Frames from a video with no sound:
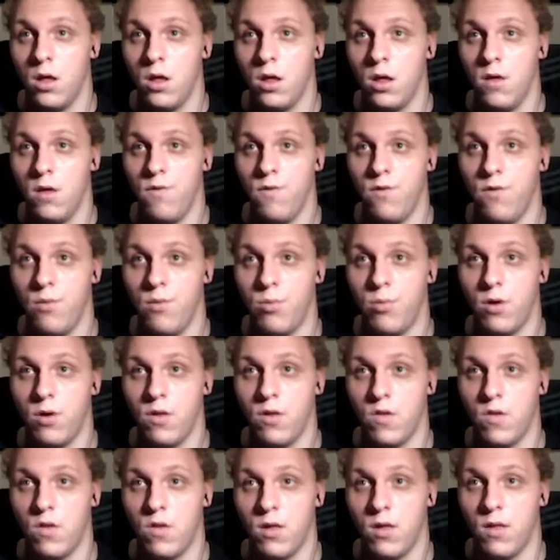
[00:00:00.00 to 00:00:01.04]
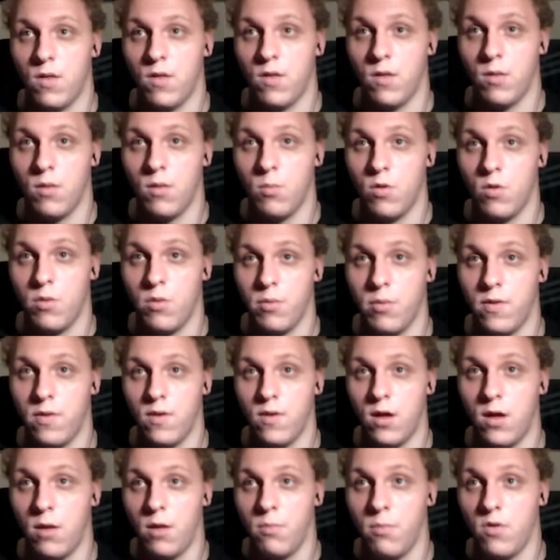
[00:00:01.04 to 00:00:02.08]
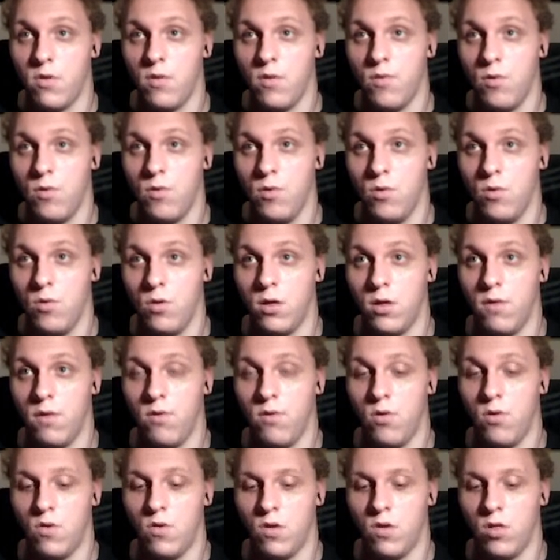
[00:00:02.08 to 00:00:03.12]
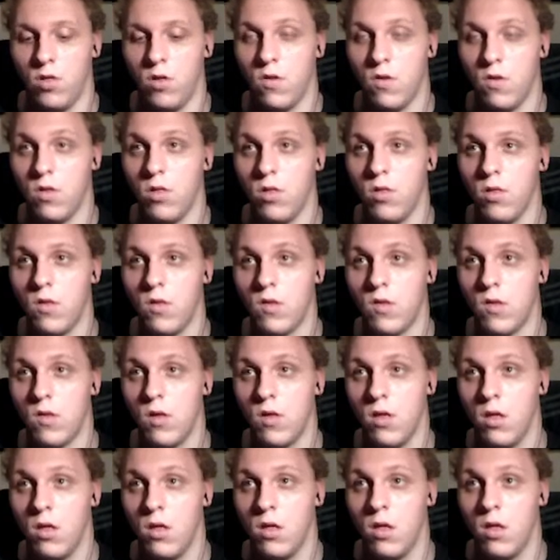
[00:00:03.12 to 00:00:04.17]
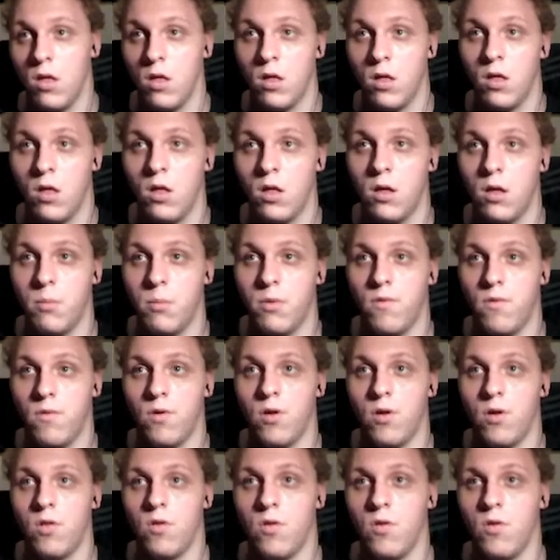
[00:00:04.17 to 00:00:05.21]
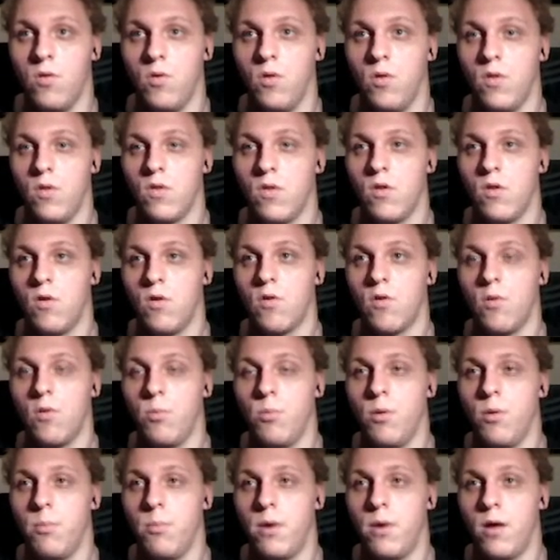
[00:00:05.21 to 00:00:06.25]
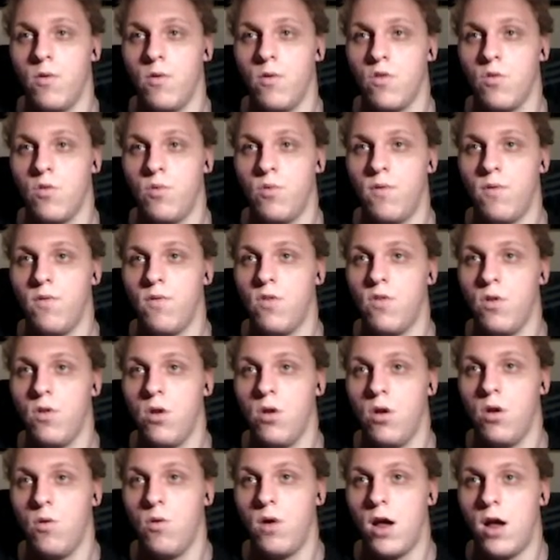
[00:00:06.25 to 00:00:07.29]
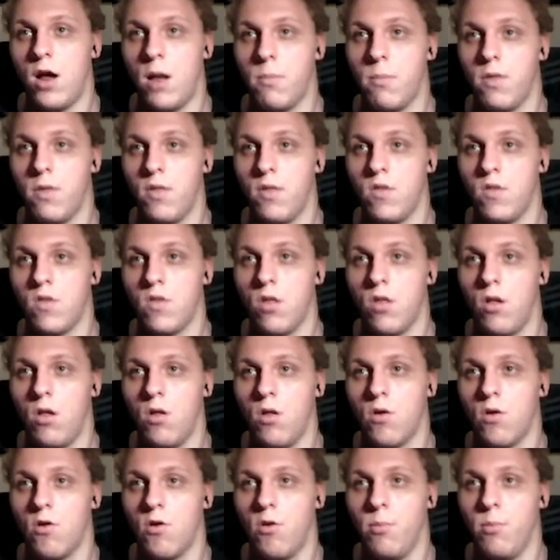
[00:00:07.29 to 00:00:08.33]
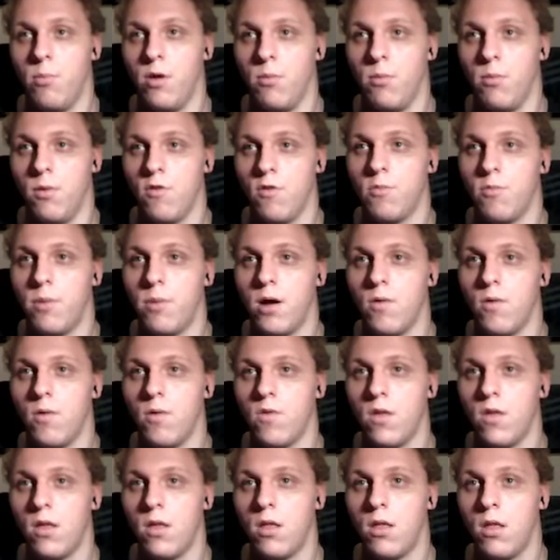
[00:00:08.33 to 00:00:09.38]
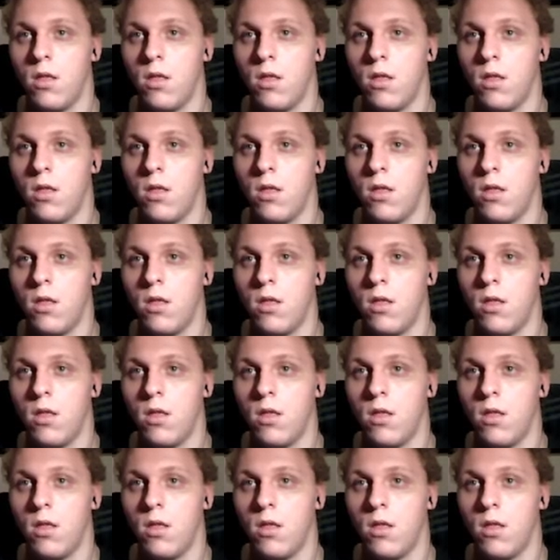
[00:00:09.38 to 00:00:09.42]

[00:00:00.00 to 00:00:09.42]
If you press it multiple times, it will give you suggestions, but we're going to install Chromium browser with sudo apt install chromium-browser.